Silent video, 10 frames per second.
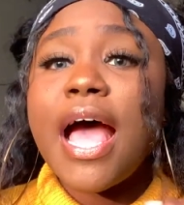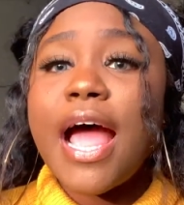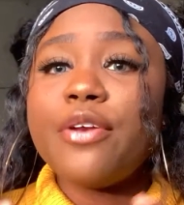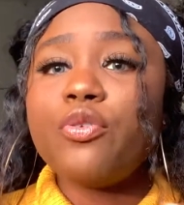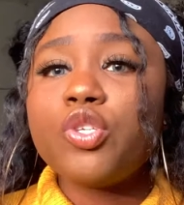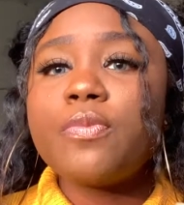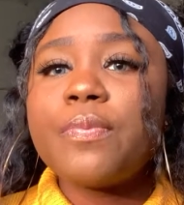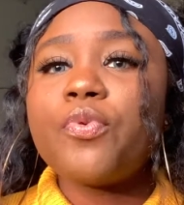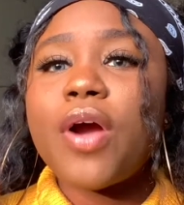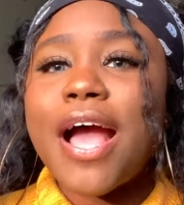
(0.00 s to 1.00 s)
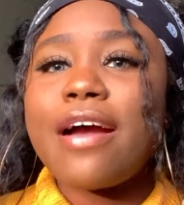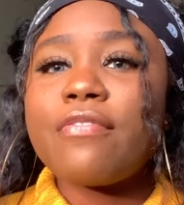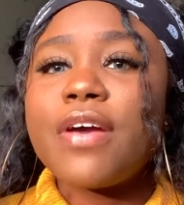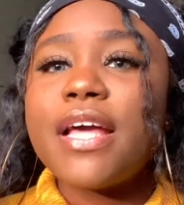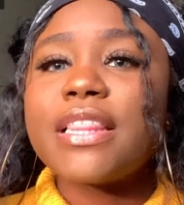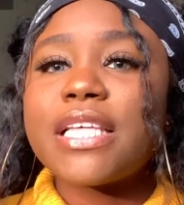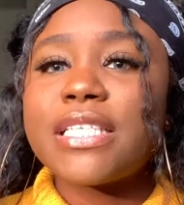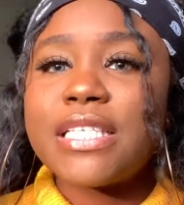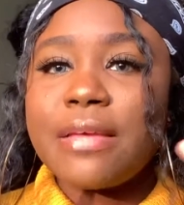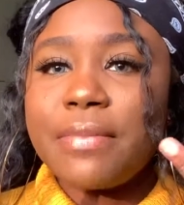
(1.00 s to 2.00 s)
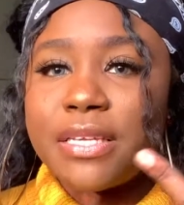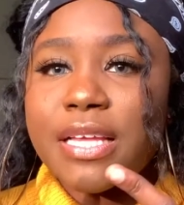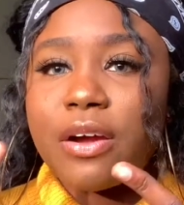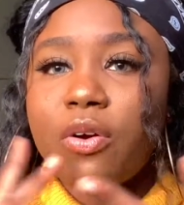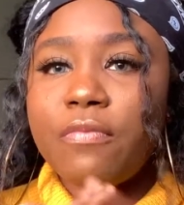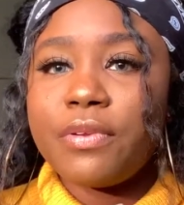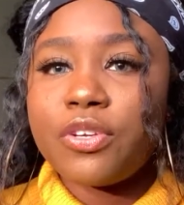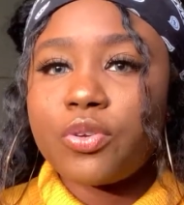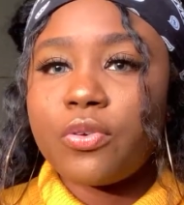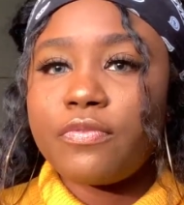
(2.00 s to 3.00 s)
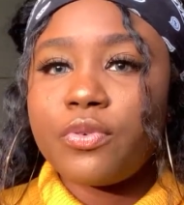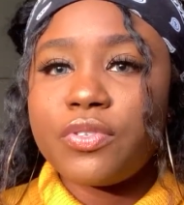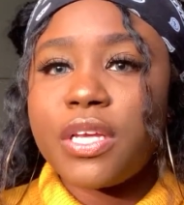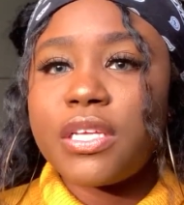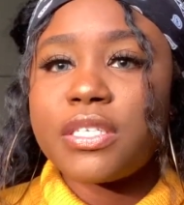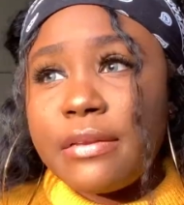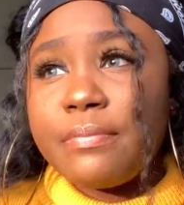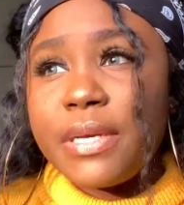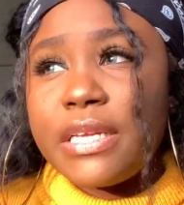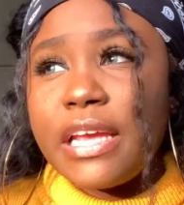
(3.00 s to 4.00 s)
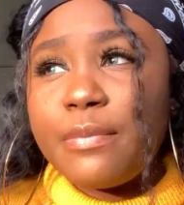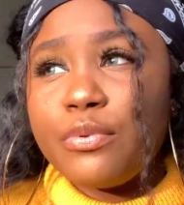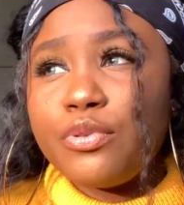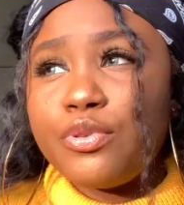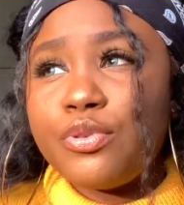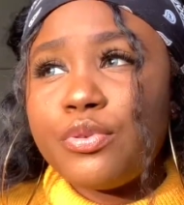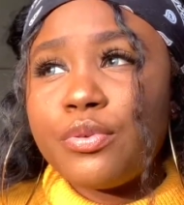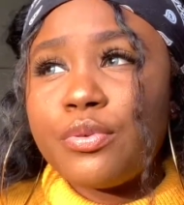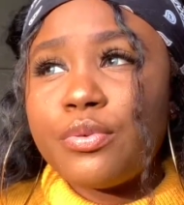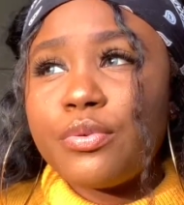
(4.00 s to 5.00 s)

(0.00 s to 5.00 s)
And no two people have the same exact combination of those things. And being able to